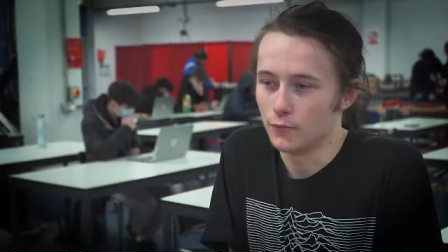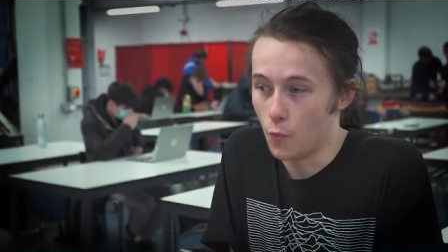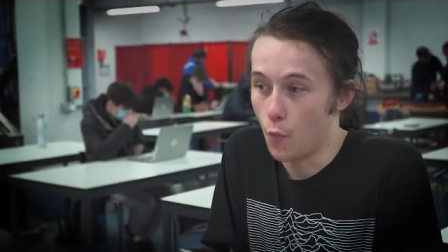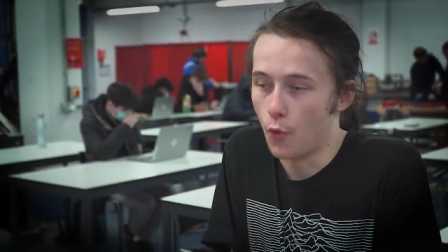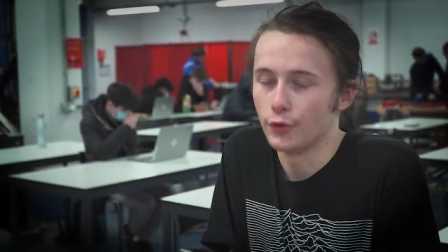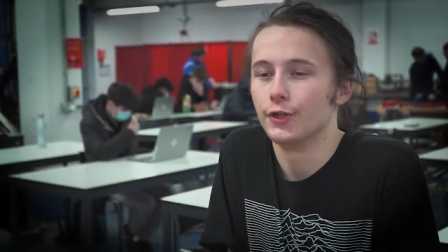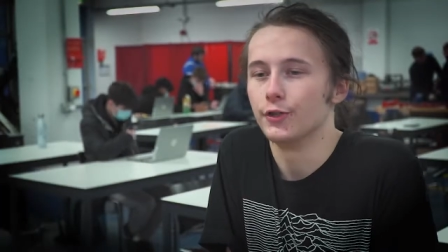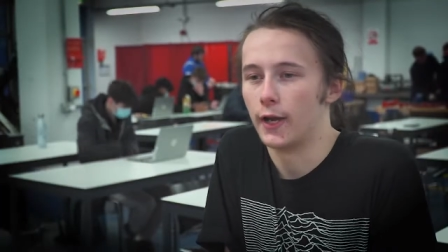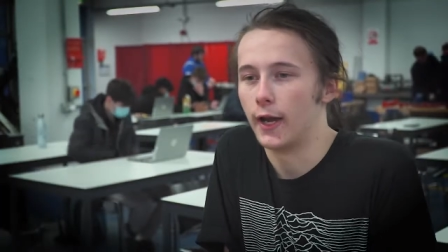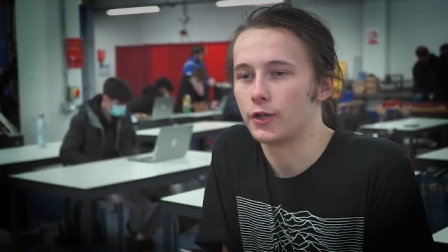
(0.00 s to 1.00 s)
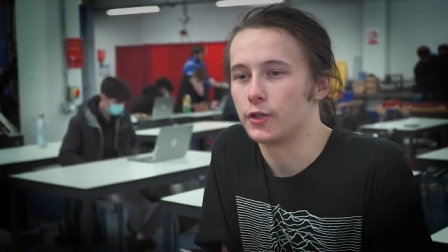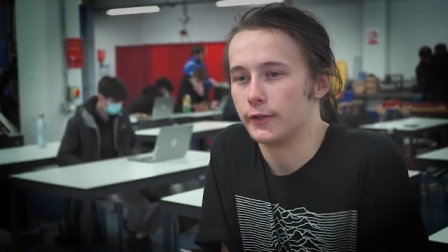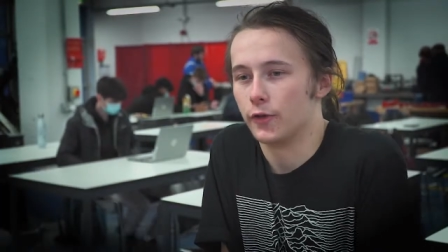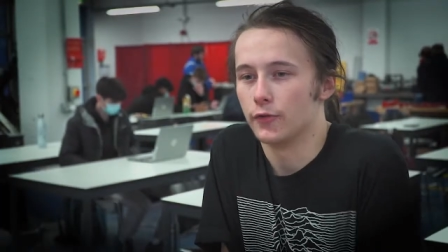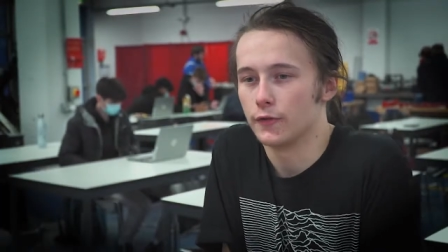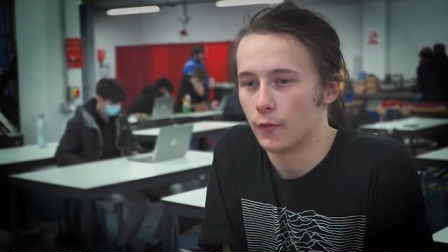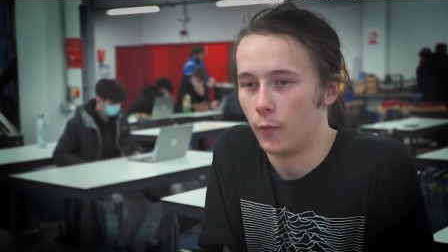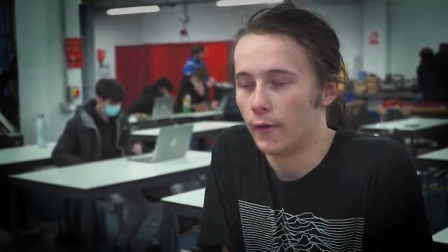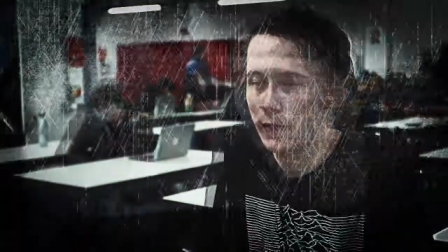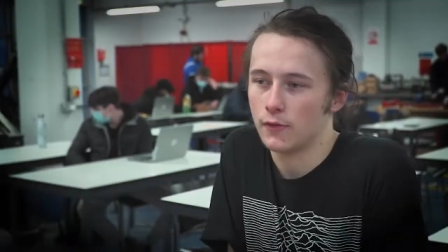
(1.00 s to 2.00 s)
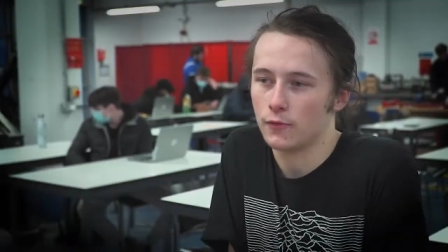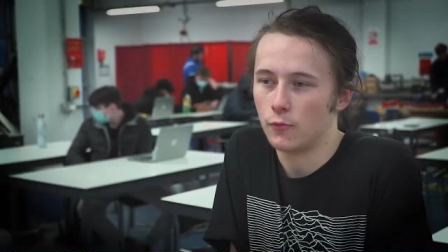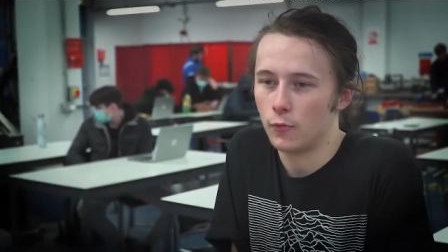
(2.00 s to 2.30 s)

want you to actually go somewhere. Here at